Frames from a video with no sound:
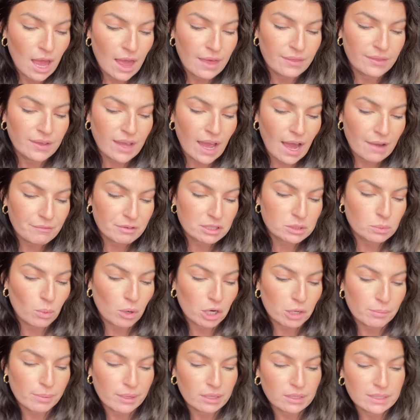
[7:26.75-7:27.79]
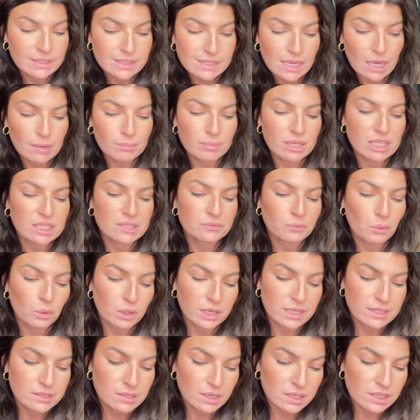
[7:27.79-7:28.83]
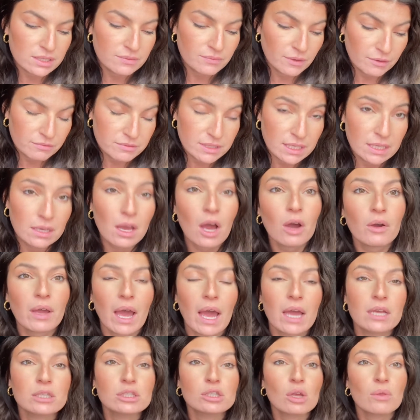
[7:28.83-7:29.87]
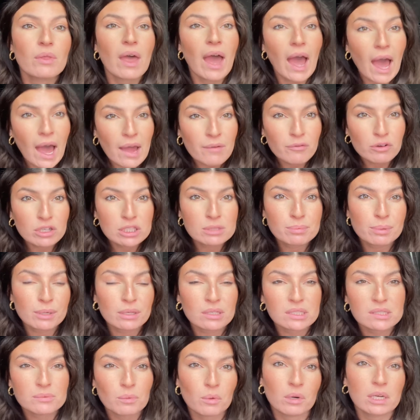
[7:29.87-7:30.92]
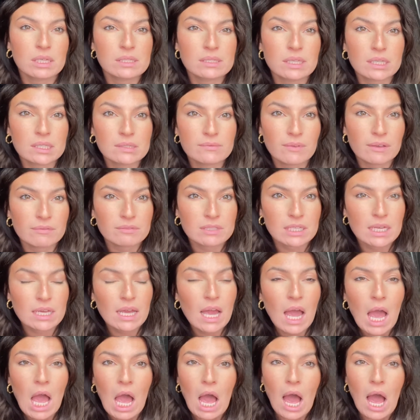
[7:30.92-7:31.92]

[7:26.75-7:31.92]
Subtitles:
The average water bill in Tampa is $46.50. Okay, so the average bill is $46.50.